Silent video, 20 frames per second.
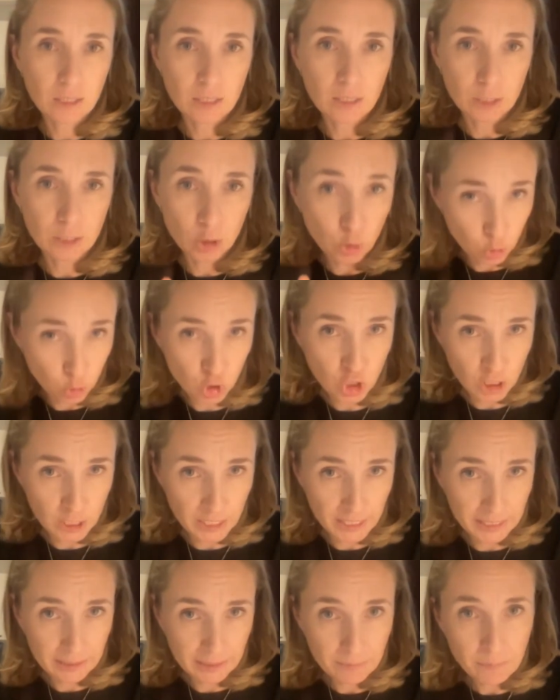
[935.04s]

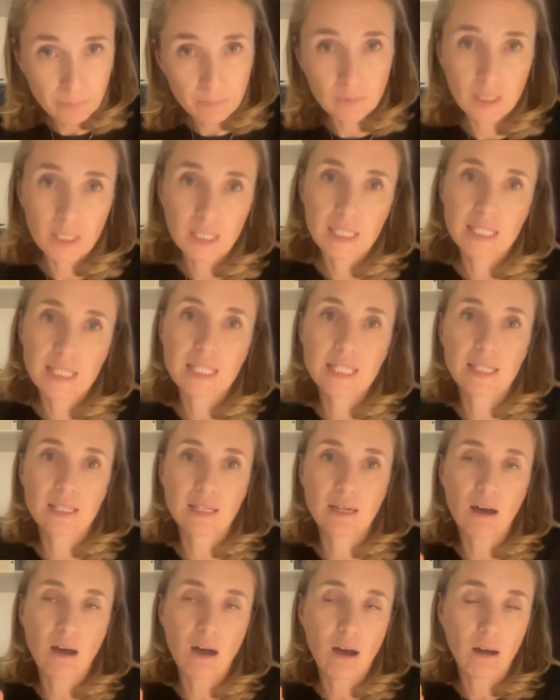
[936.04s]
Usually it's
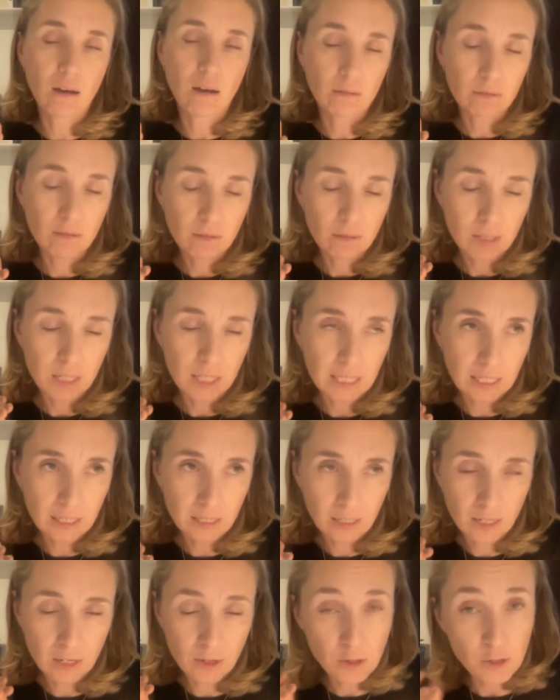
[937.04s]

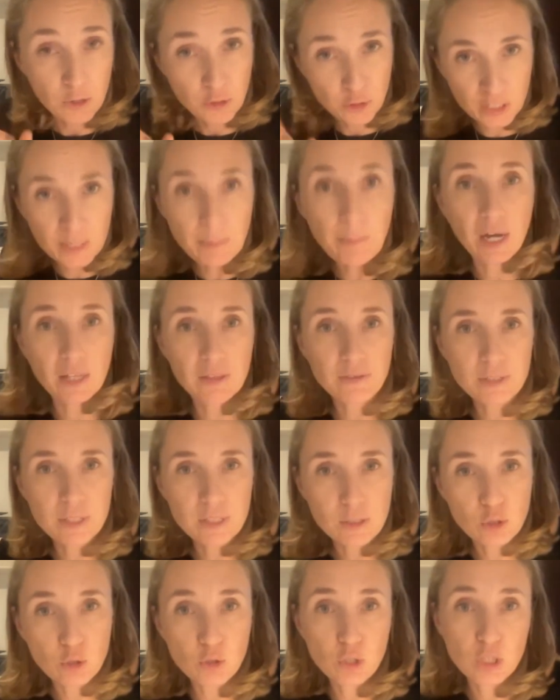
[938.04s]
3
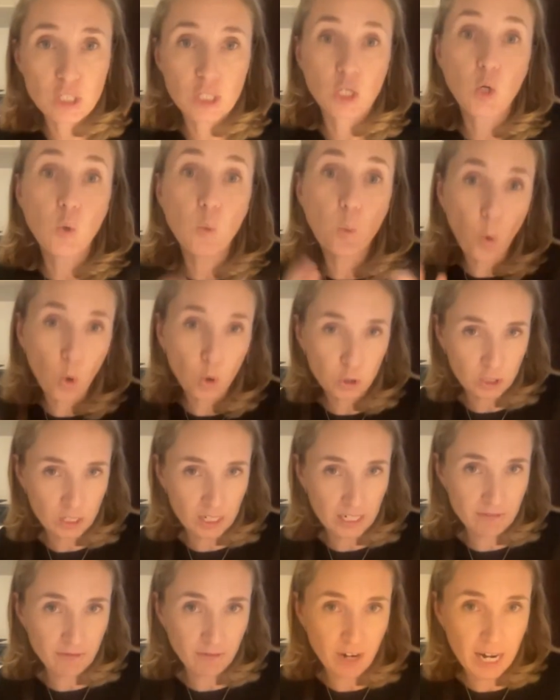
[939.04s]
months, so it's a
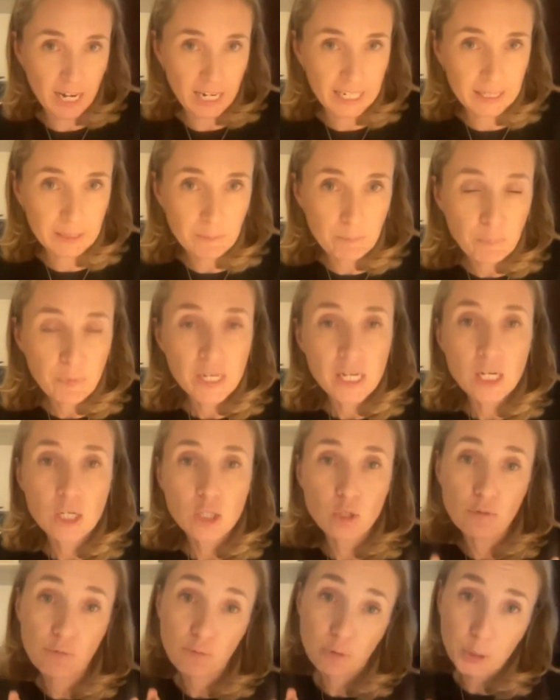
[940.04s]
quarterly filing.
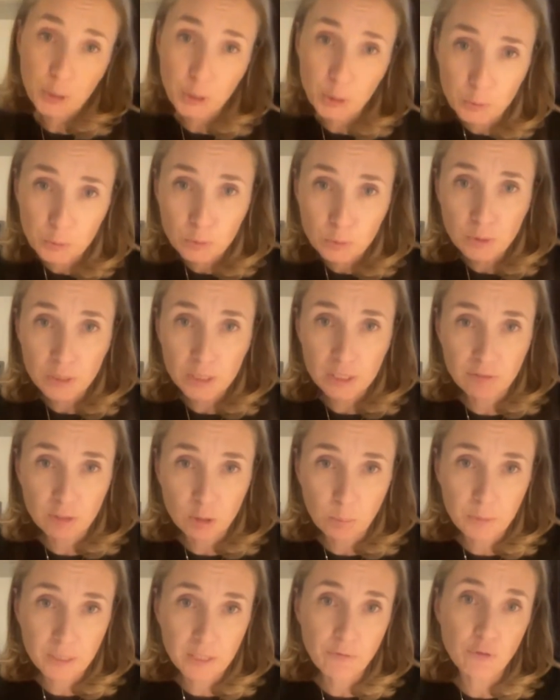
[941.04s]
So for you, it
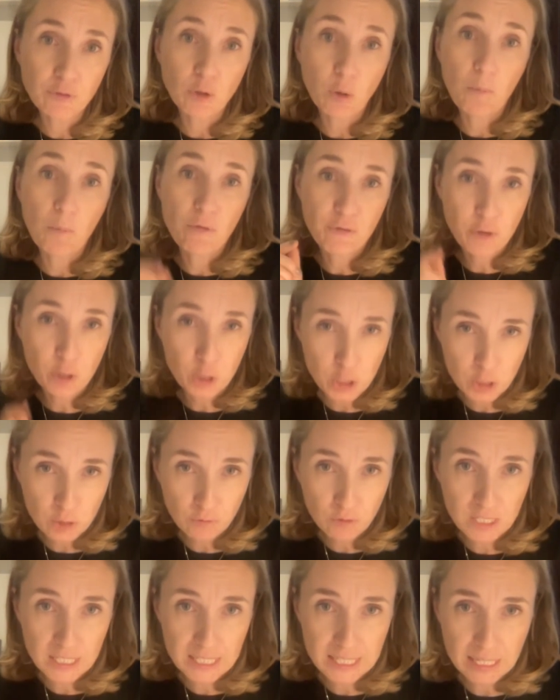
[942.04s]
will be from 1st
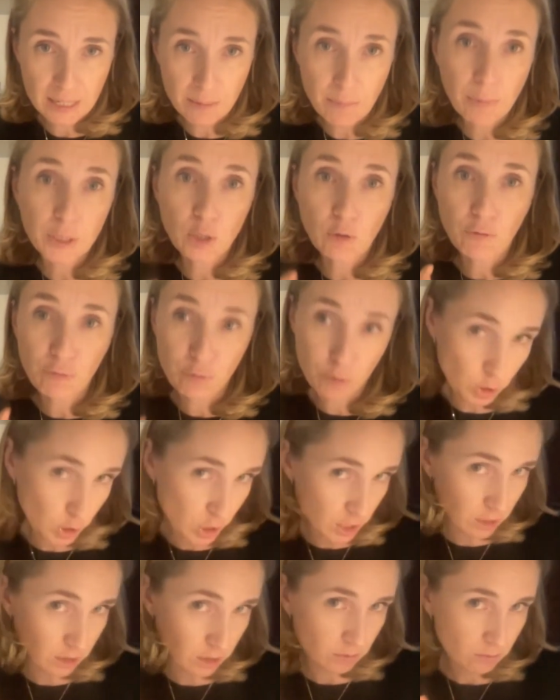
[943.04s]
of December, your
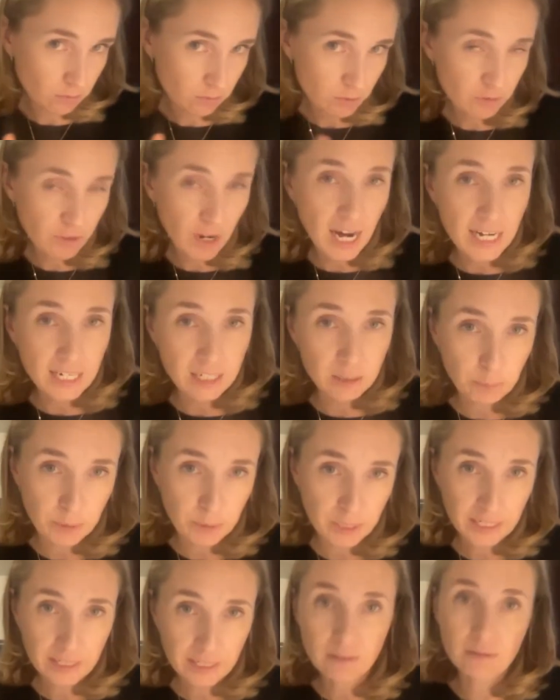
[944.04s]
first filing
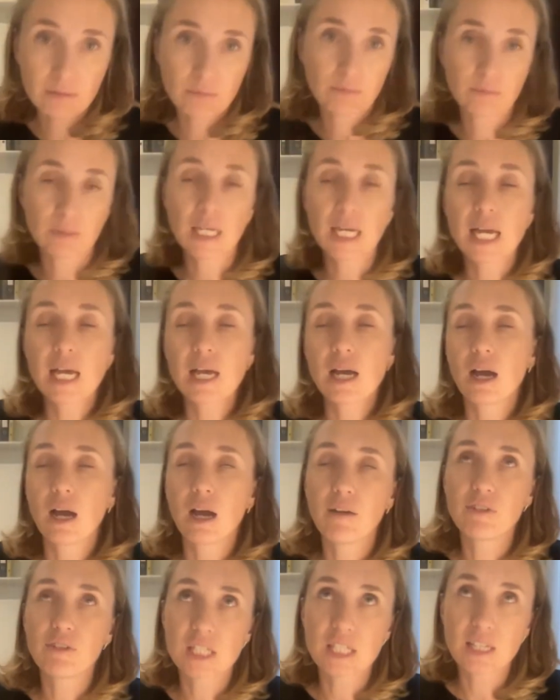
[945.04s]
period.
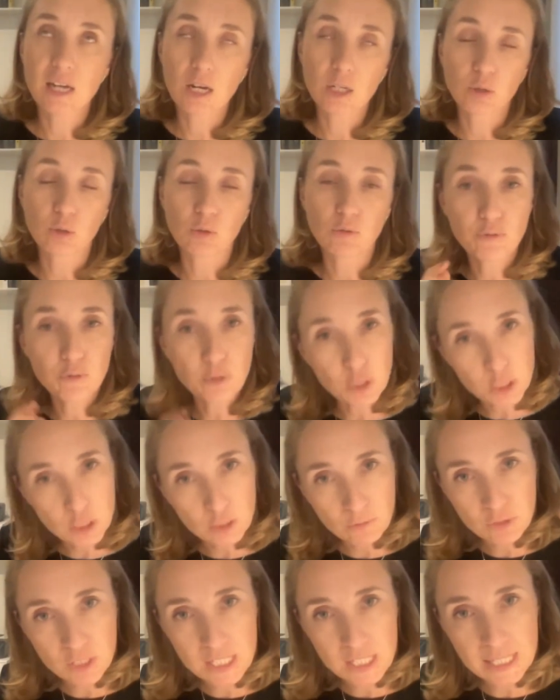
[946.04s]
I will start on 1st
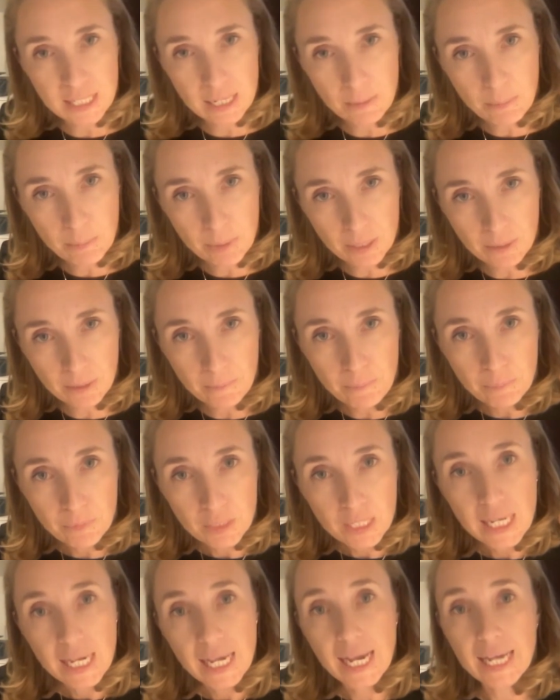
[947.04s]
of December
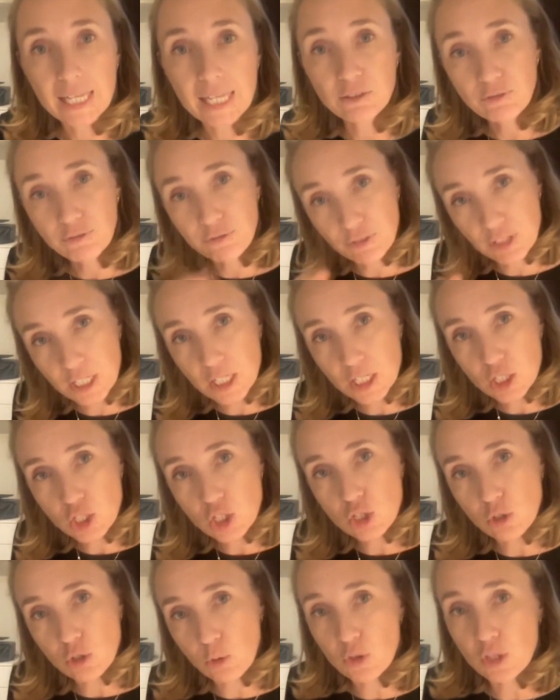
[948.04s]
and
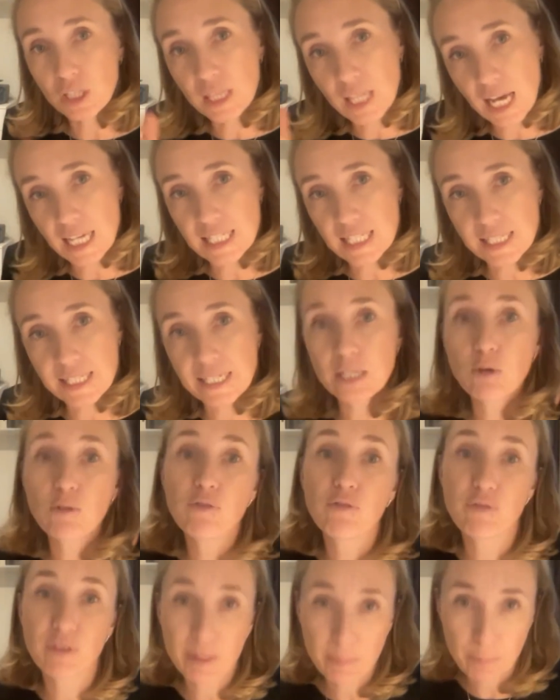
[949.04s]
finish on the last day
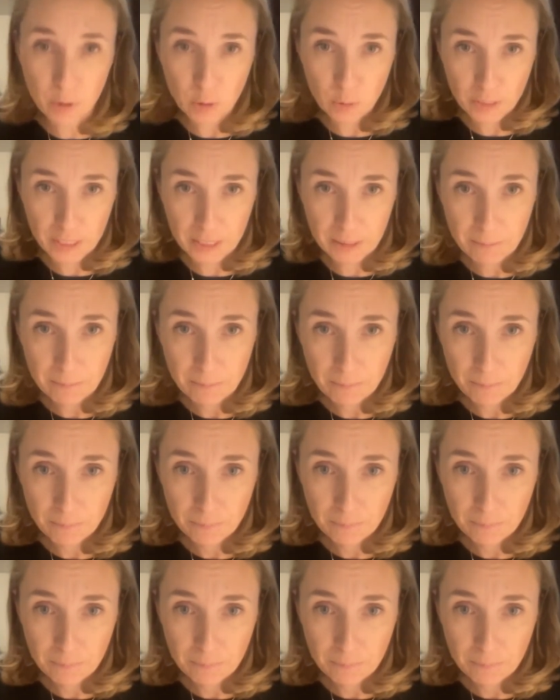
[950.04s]
of February.